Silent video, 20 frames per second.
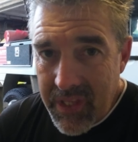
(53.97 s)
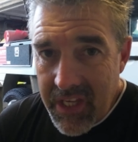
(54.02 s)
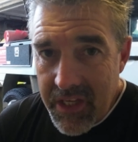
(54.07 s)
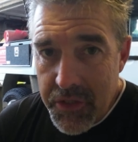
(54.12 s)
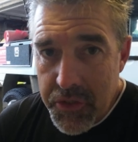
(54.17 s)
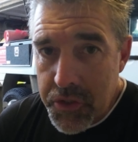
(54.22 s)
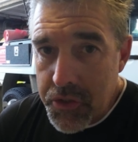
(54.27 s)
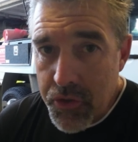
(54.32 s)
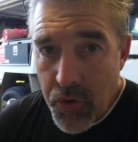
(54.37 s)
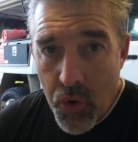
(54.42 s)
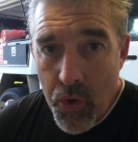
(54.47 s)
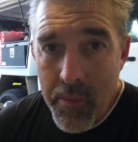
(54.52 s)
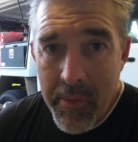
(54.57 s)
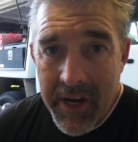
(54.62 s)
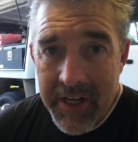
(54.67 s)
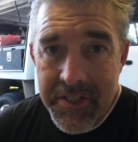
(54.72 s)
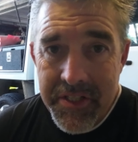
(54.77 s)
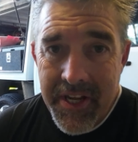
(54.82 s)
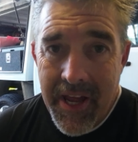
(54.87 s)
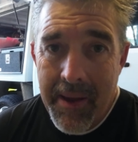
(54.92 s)
So
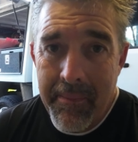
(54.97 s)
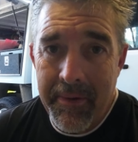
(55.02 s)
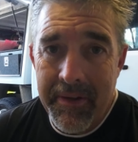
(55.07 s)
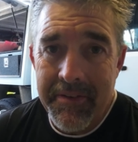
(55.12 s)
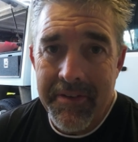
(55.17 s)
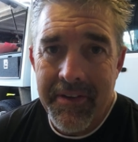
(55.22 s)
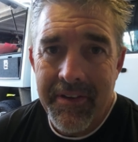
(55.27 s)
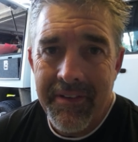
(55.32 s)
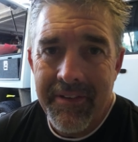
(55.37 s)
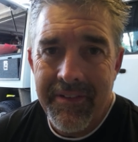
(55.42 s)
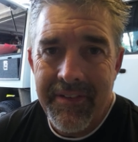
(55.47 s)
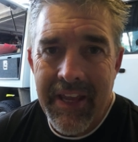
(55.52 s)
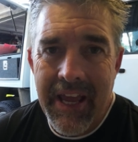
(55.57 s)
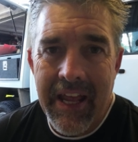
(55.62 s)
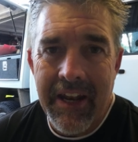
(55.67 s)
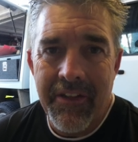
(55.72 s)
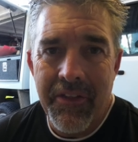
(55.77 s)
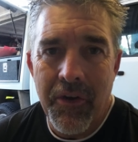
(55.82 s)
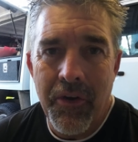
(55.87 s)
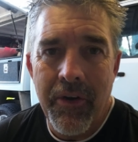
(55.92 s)
much happened
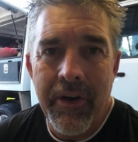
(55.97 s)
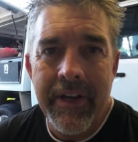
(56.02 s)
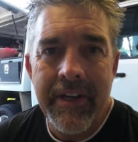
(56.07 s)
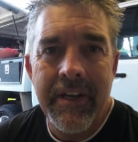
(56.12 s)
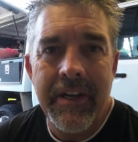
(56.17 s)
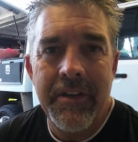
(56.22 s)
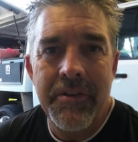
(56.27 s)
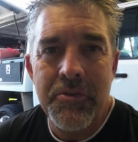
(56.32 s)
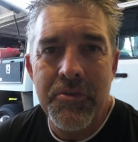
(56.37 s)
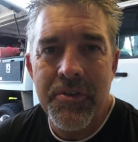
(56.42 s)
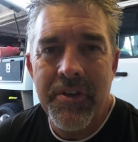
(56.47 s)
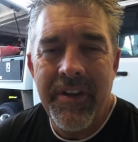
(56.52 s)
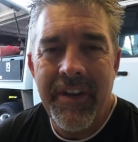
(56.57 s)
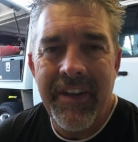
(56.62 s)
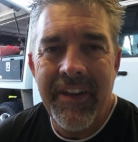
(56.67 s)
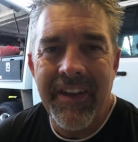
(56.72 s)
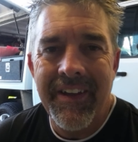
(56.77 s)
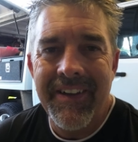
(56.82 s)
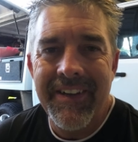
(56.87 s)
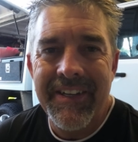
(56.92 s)
down at the High
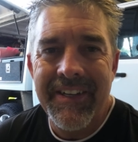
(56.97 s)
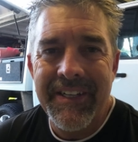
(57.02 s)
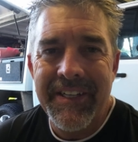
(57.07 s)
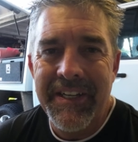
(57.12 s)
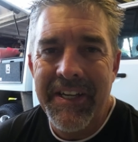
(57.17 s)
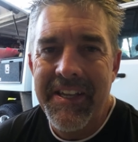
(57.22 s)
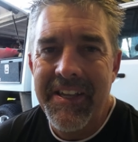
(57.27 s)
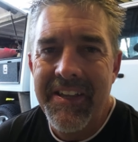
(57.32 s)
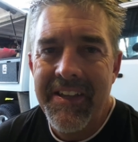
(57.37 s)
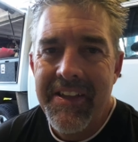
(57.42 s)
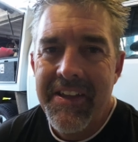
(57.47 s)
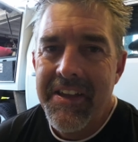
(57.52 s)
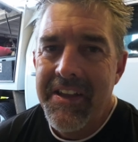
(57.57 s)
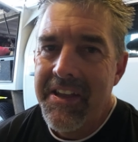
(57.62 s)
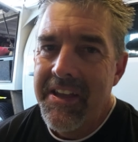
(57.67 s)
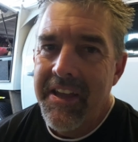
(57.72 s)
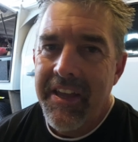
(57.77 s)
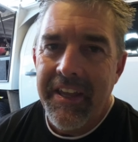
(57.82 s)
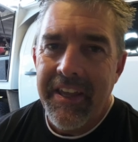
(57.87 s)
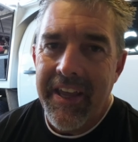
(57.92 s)
Country.
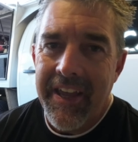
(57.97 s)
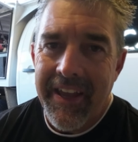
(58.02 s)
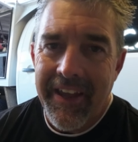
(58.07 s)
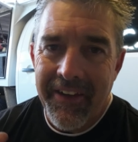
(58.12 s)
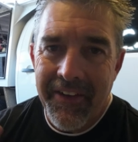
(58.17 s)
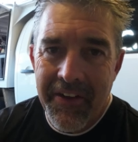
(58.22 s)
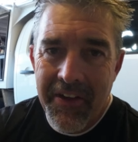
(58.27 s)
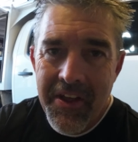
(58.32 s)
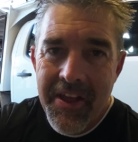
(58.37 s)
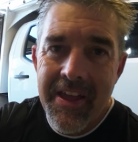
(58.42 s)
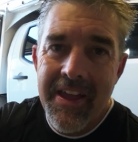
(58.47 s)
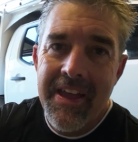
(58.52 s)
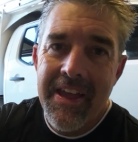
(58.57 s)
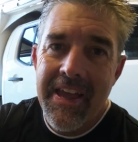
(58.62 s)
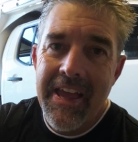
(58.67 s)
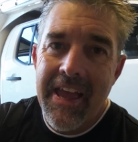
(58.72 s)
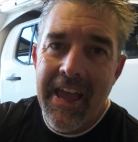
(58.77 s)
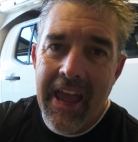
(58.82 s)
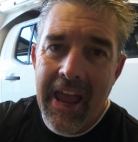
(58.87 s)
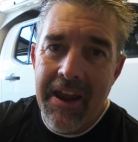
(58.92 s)
Yeah,
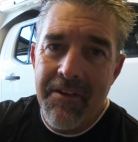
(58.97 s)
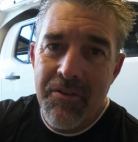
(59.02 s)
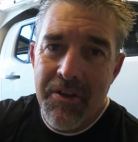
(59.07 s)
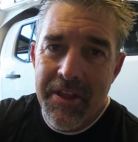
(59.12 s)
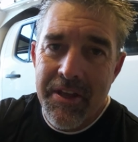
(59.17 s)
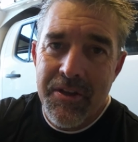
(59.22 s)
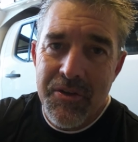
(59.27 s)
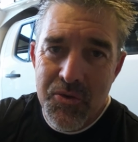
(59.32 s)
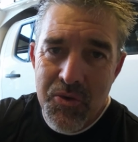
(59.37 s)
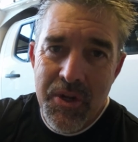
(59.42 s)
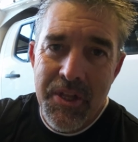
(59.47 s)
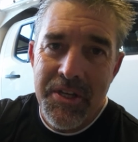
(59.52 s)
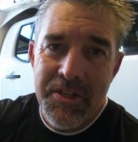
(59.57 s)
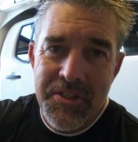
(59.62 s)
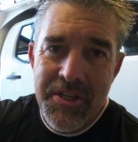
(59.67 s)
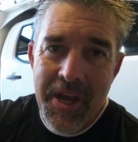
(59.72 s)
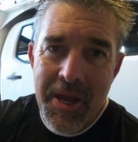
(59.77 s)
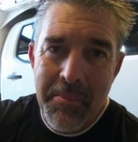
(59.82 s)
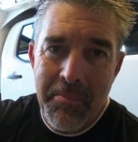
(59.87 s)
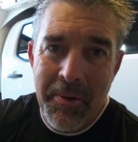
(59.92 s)
everything is really
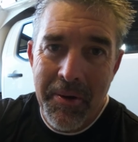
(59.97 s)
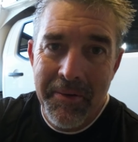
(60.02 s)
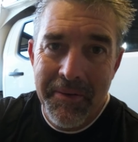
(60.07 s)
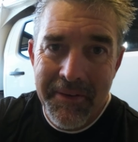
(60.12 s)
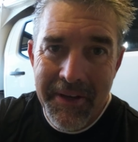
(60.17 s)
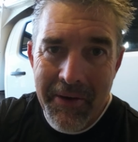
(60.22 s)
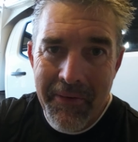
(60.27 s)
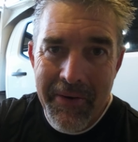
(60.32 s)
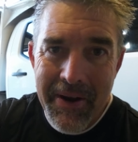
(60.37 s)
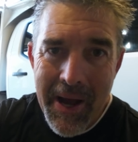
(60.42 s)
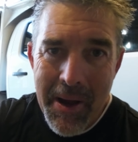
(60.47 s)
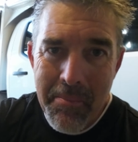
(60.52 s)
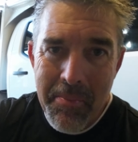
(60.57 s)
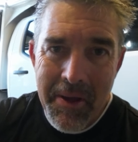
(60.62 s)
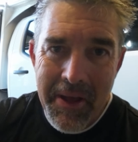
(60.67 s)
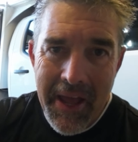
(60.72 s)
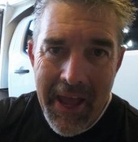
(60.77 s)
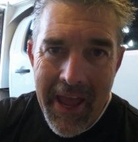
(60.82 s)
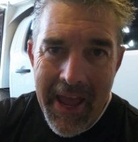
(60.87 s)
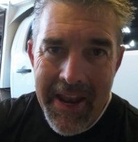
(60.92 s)
steep going
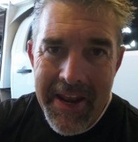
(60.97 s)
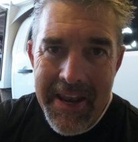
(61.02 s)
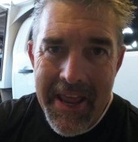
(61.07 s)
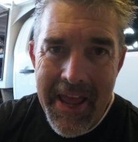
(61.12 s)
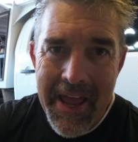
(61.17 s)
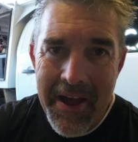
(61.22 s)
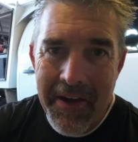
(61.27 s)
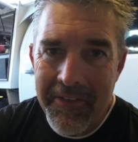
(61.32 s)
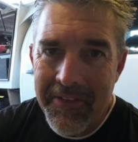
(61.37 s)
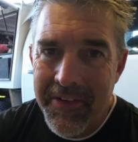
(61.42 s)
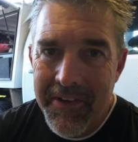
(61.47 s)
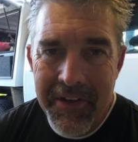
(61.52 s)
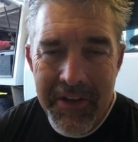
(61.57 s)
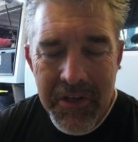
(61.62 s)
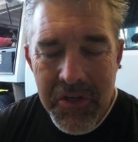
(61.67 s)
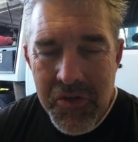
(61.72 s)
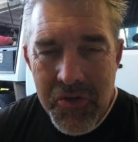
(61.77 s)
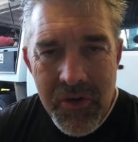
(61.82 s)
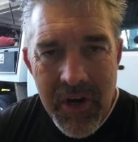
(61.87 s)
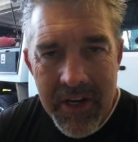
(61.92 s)
up and down.
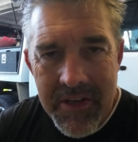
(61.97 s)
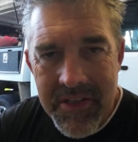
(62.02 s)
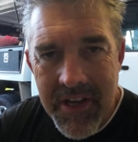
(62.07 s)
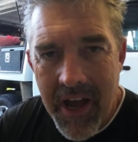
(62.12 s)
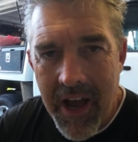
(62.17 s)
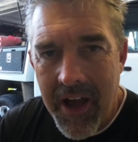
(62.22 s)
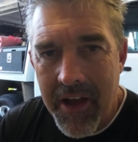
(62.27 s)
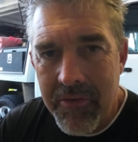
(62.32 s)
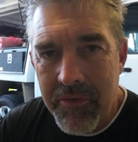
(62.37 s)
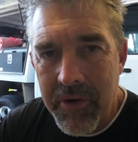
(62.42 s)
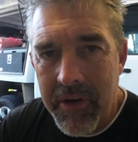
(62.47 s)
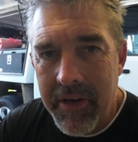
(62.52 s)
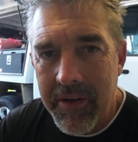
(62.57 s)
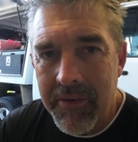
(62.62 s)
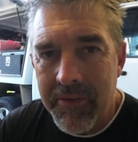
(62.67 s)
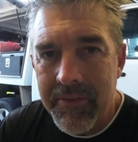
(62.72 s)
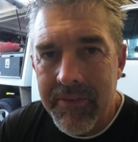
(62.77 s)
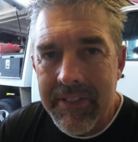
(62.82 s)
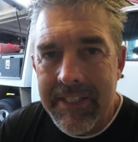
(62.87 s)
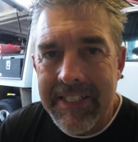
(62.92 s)
Tracks are unreal.